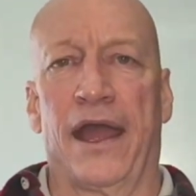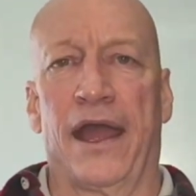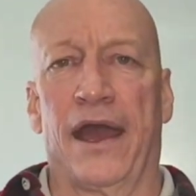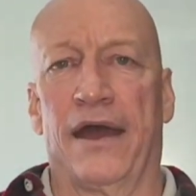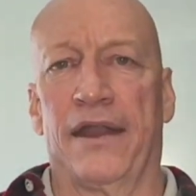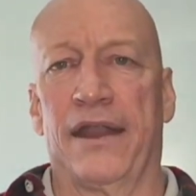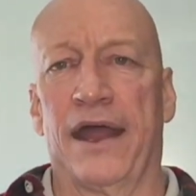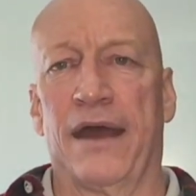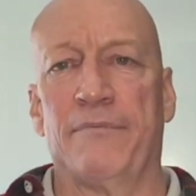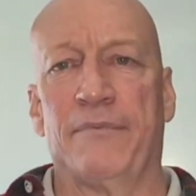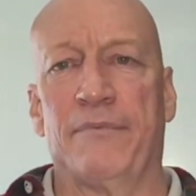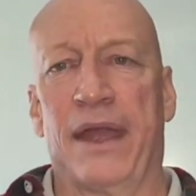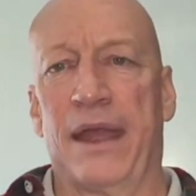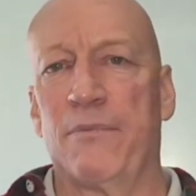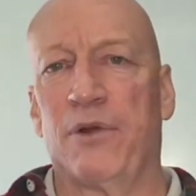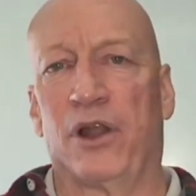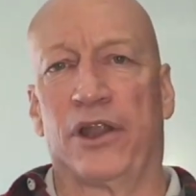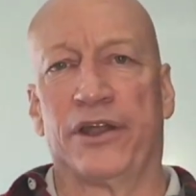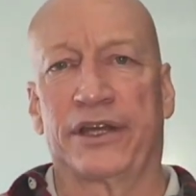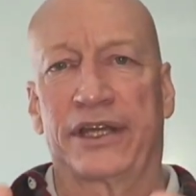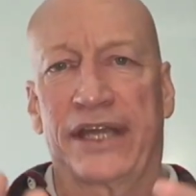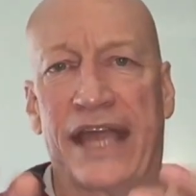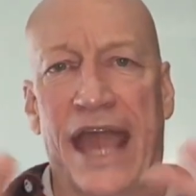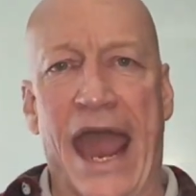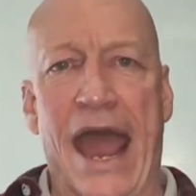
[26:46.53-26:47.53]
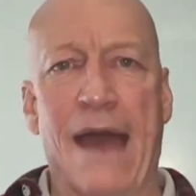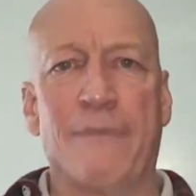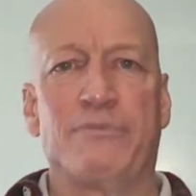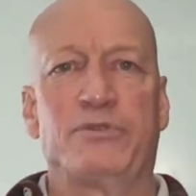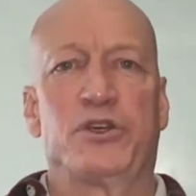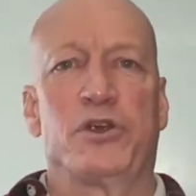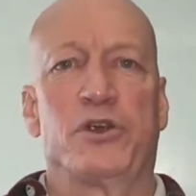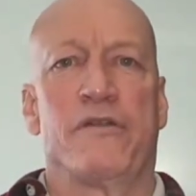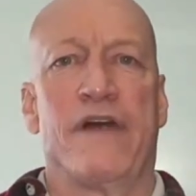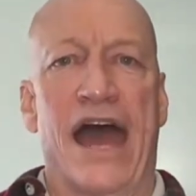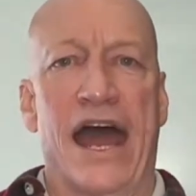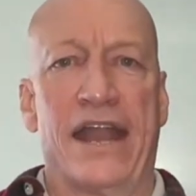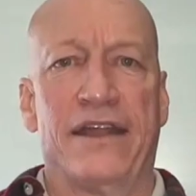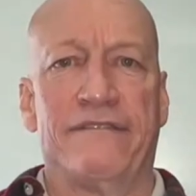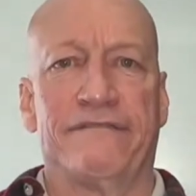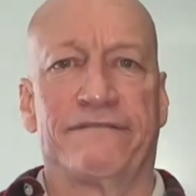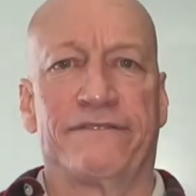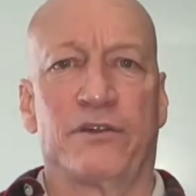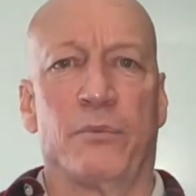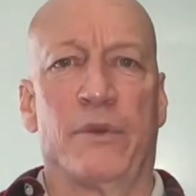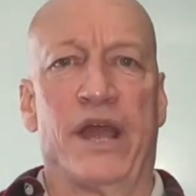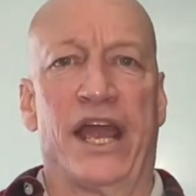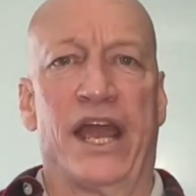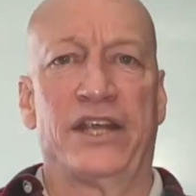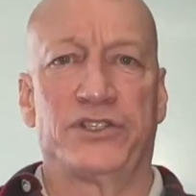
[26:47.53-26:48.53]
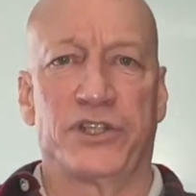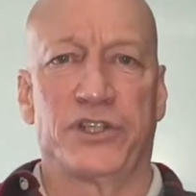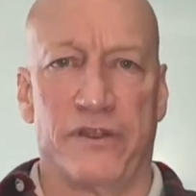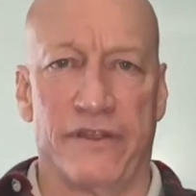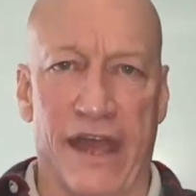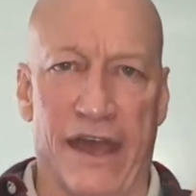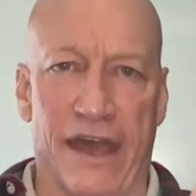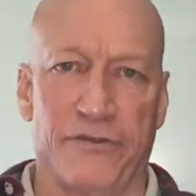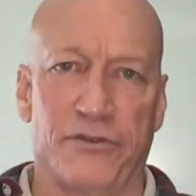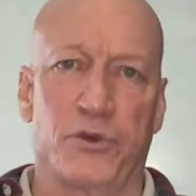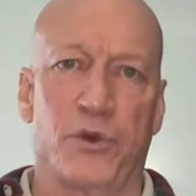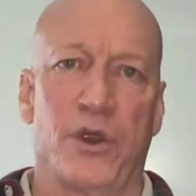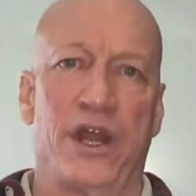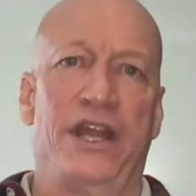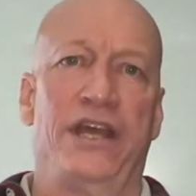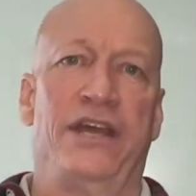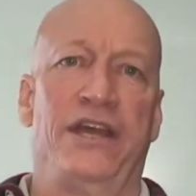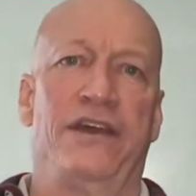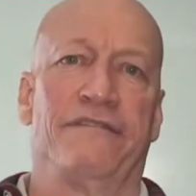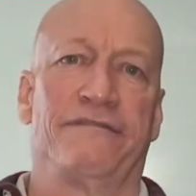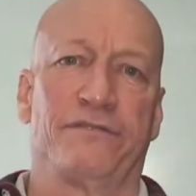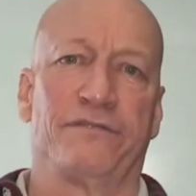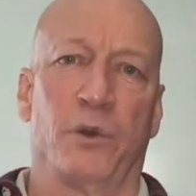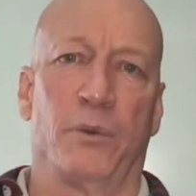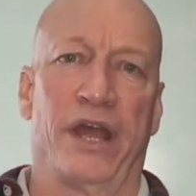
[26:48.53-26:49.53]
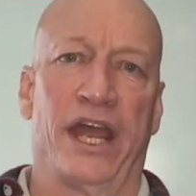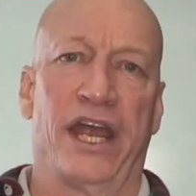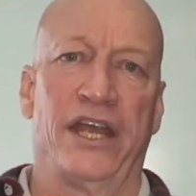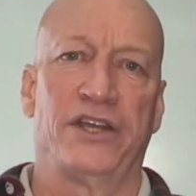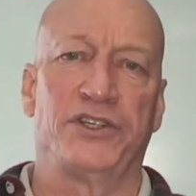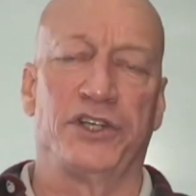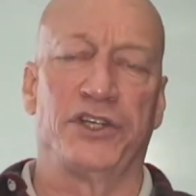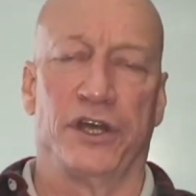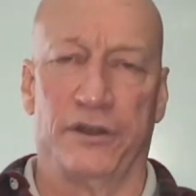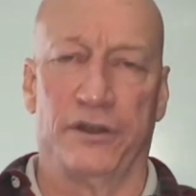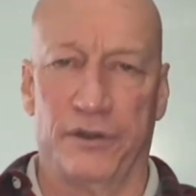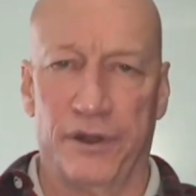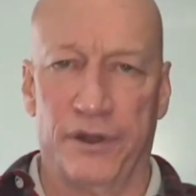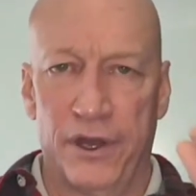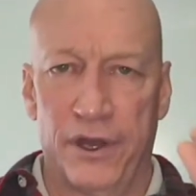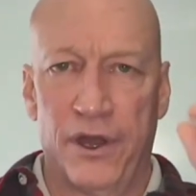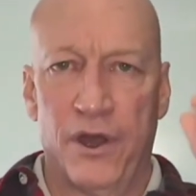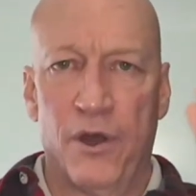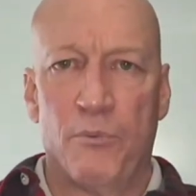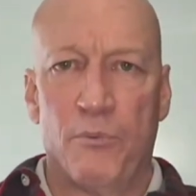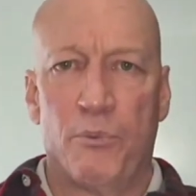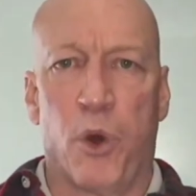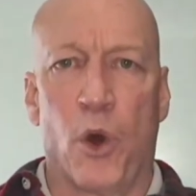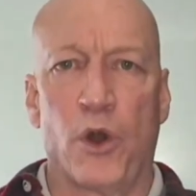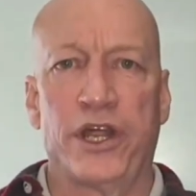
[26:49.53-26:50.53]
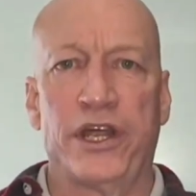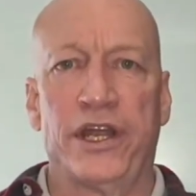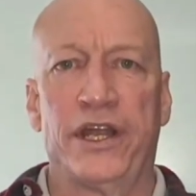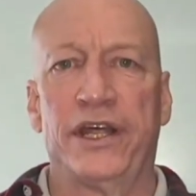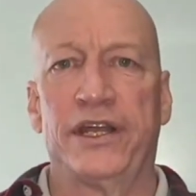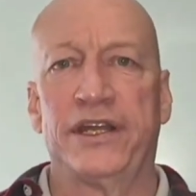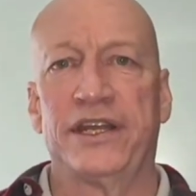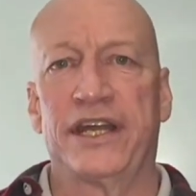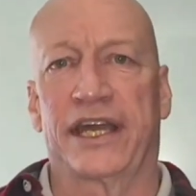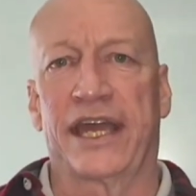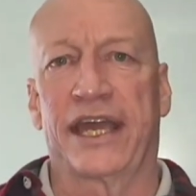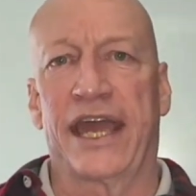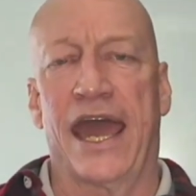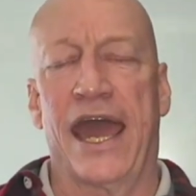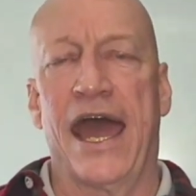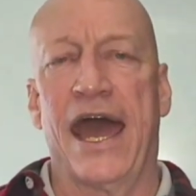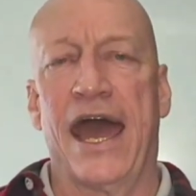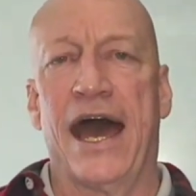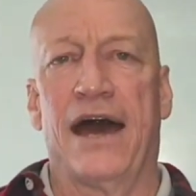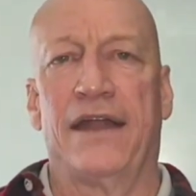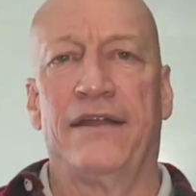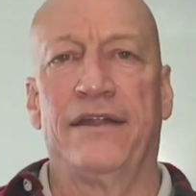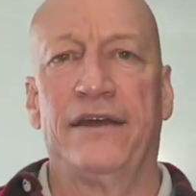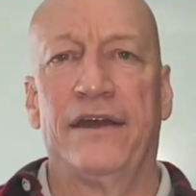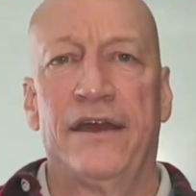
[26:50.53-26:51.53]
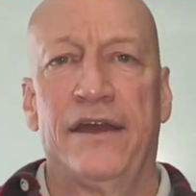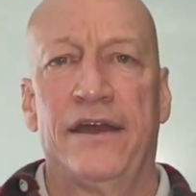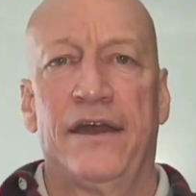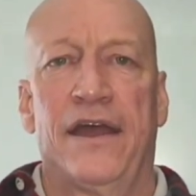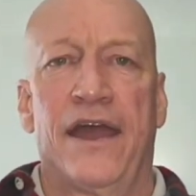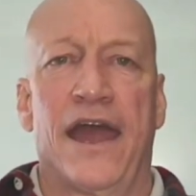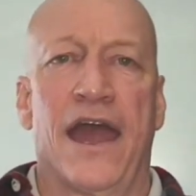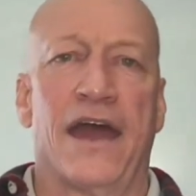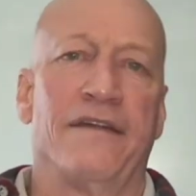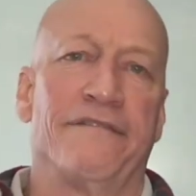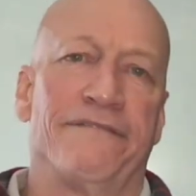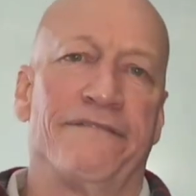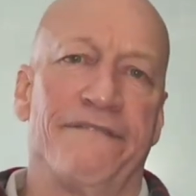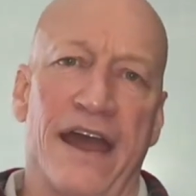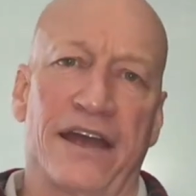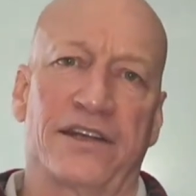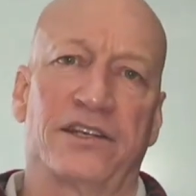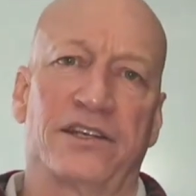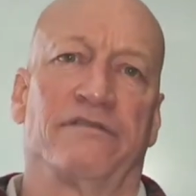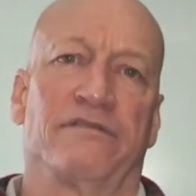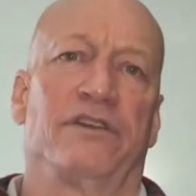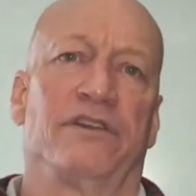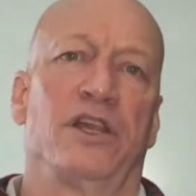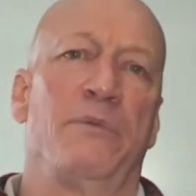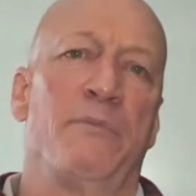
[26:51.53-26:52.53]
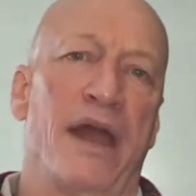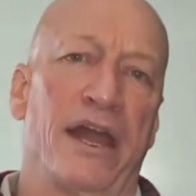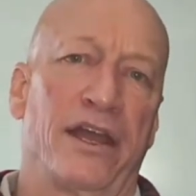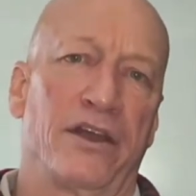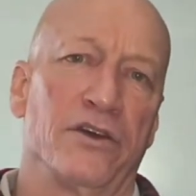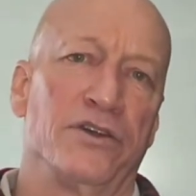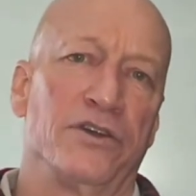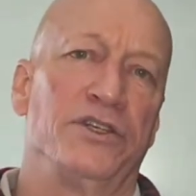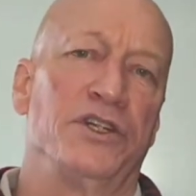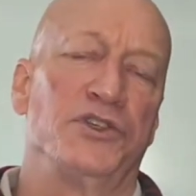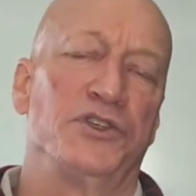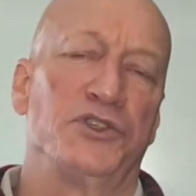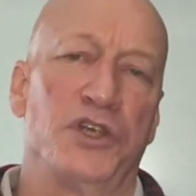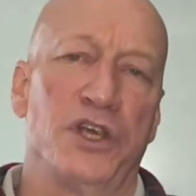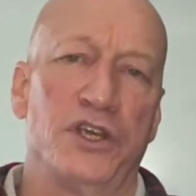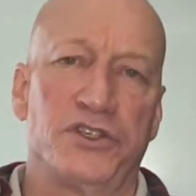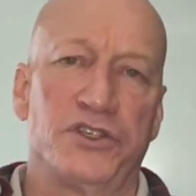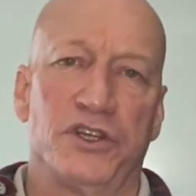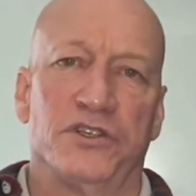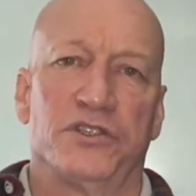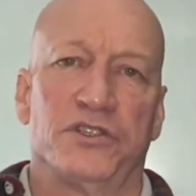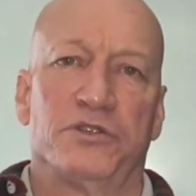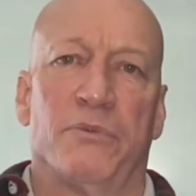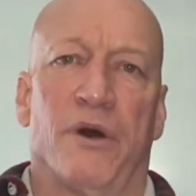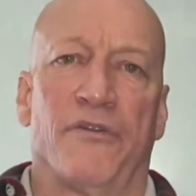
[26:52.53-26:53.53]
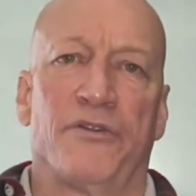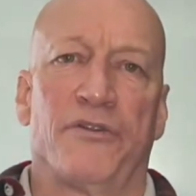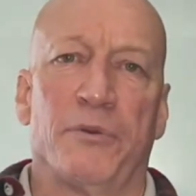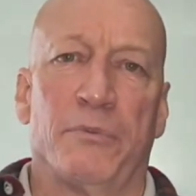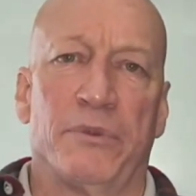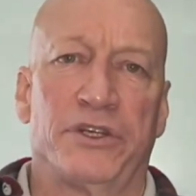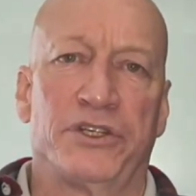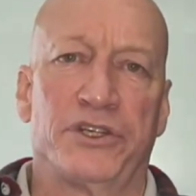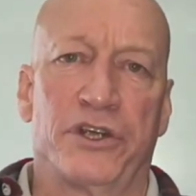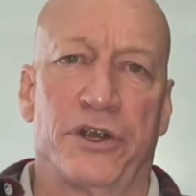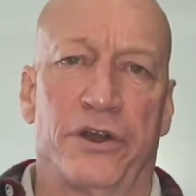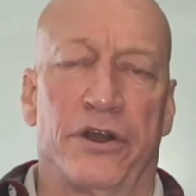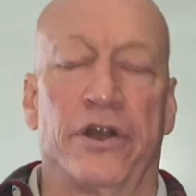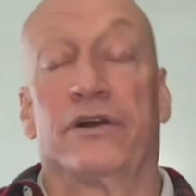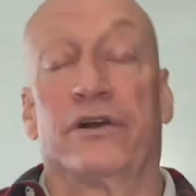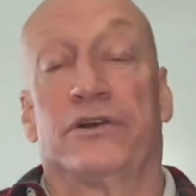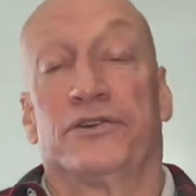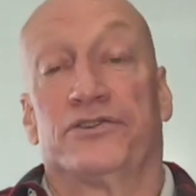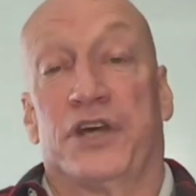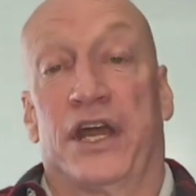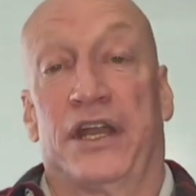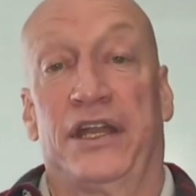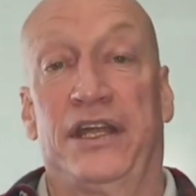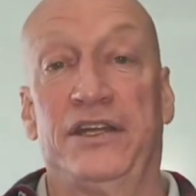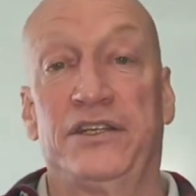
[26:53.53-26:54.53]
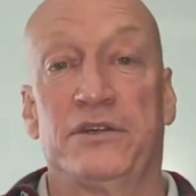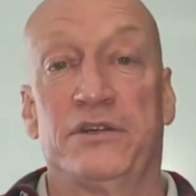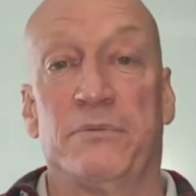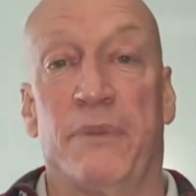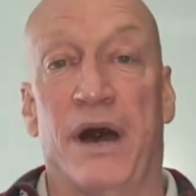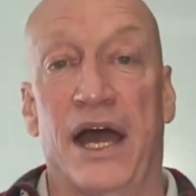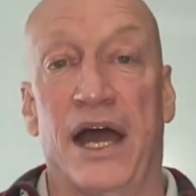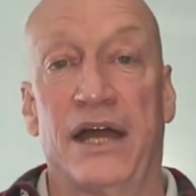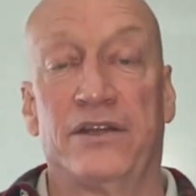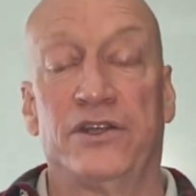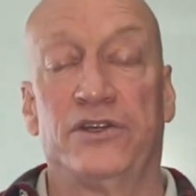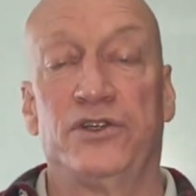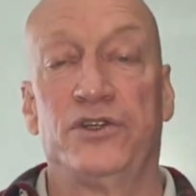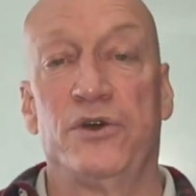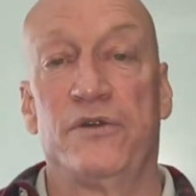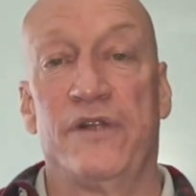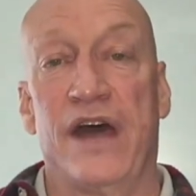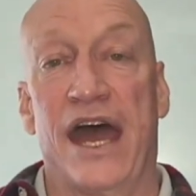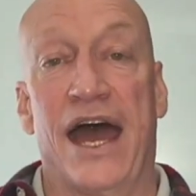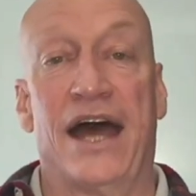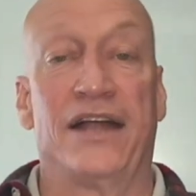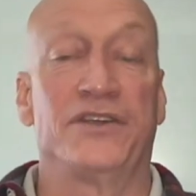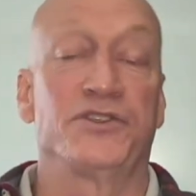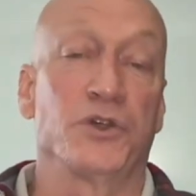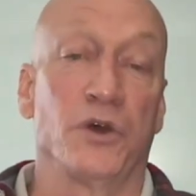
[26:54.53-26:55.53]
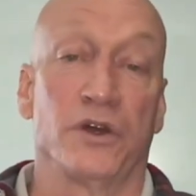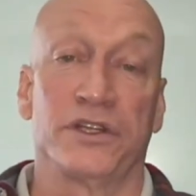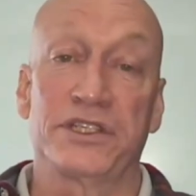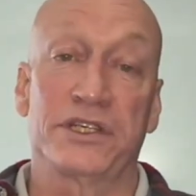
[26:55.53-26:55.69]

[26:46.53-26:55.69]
and I'm able to capture that information, that 3D information, put it into CAD, and effectively make good decisions about the materials I need to buy to do that.